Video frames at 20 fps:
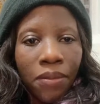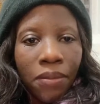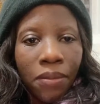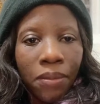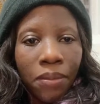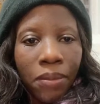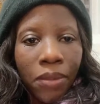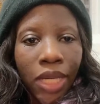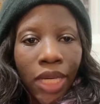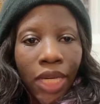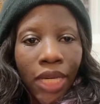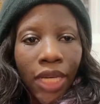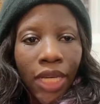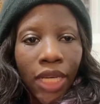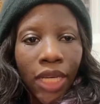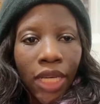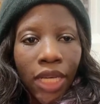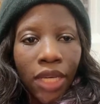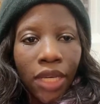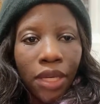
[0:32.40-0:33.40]

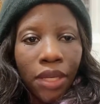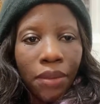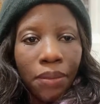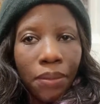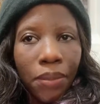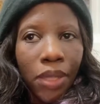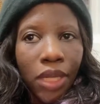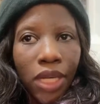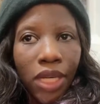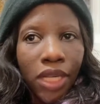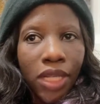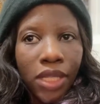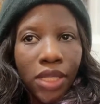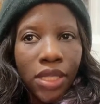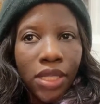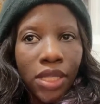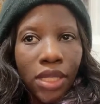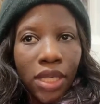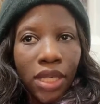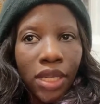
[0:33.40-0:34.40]
my
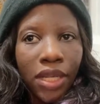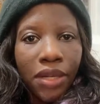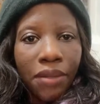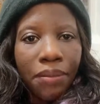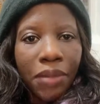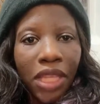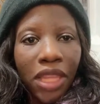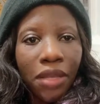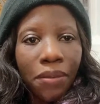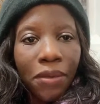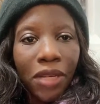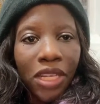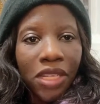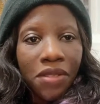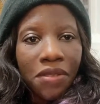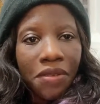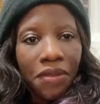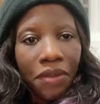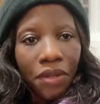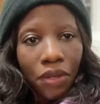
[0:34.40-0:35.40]
plans, let it be the plans
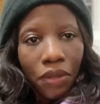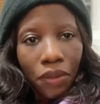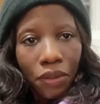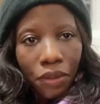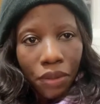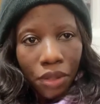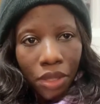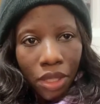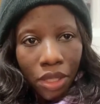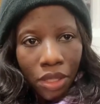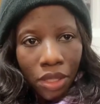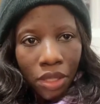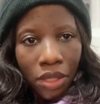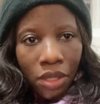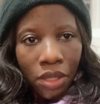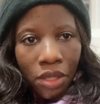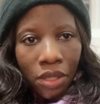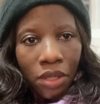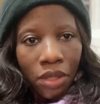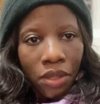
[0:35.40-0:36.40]
of the Lord.
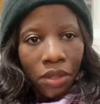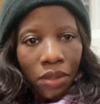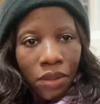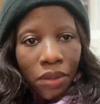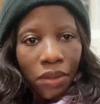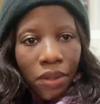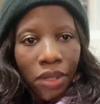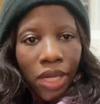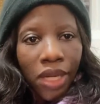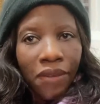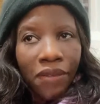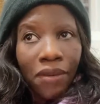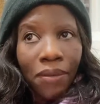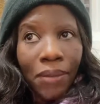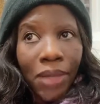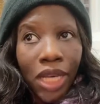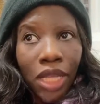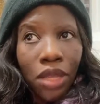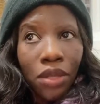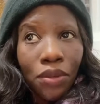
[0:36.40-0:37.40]
Whatever
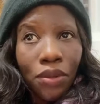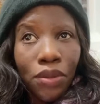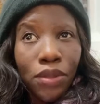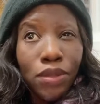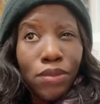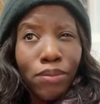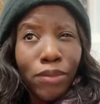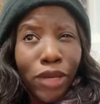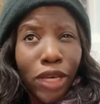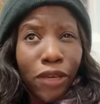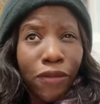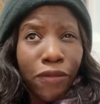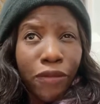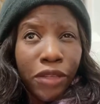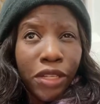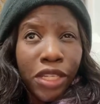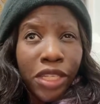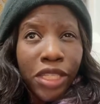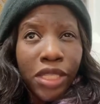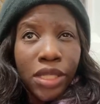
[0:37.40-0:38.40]
my thoughts, my
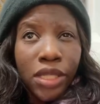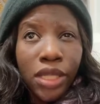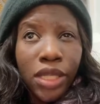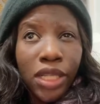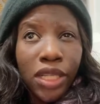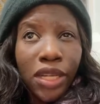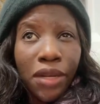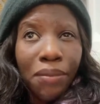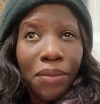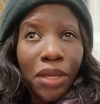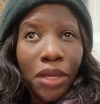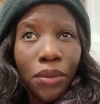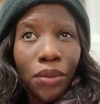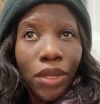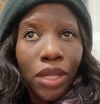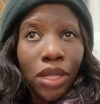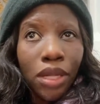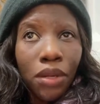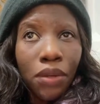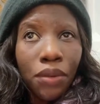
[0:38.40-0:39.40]
feelings, let it be
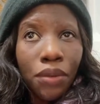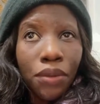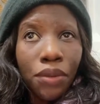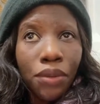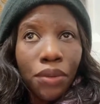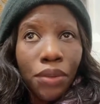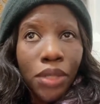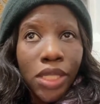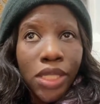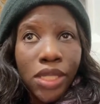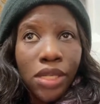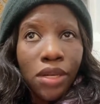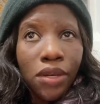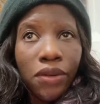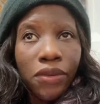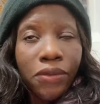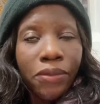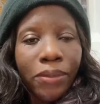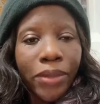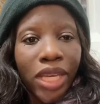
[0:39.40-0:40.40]
what the Lord wants out of
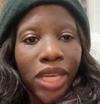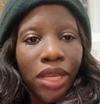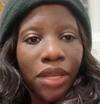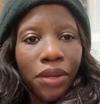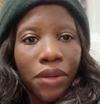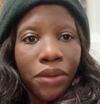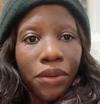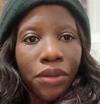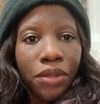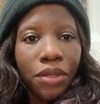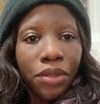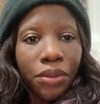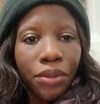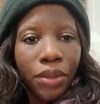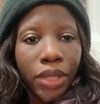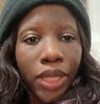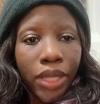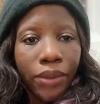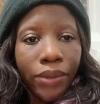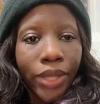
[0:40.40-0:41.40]
me, not
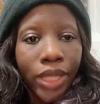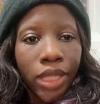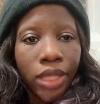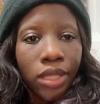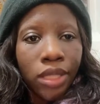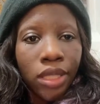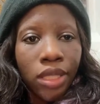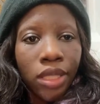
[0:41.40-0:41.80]
what I want.